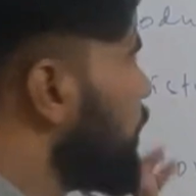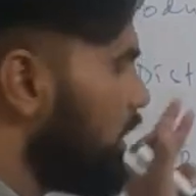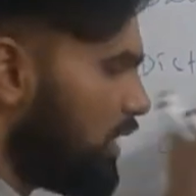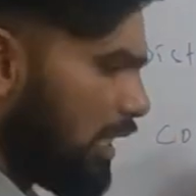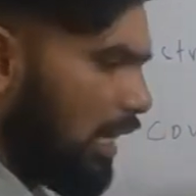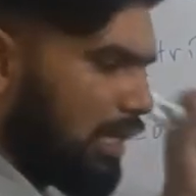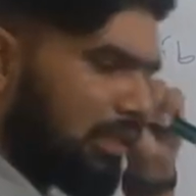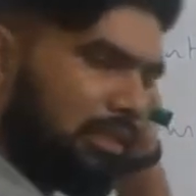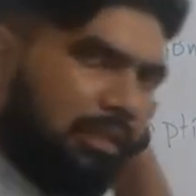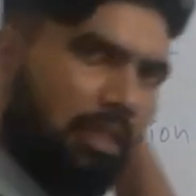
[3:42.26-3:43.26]
there
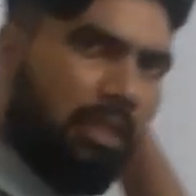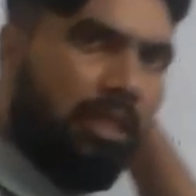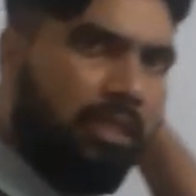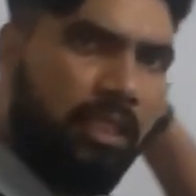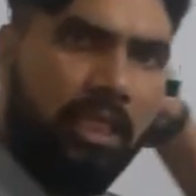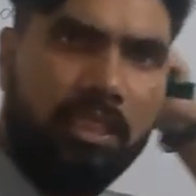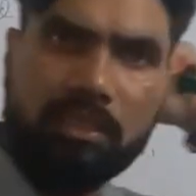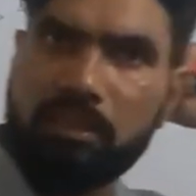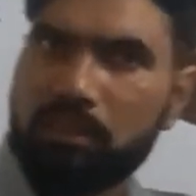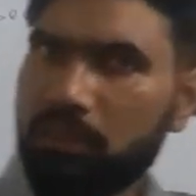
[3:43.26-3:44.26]
are these
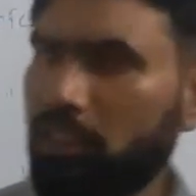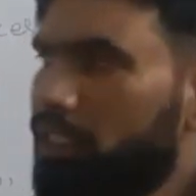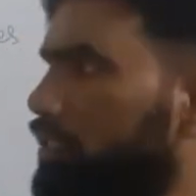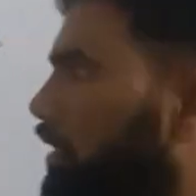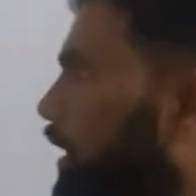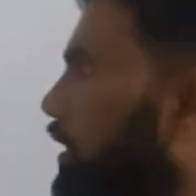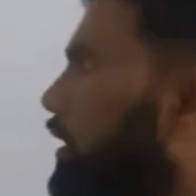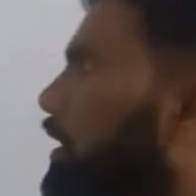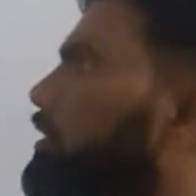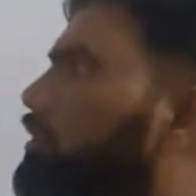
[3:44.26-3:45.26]
three
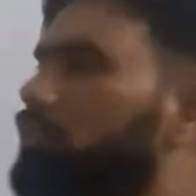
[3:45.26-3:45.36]
things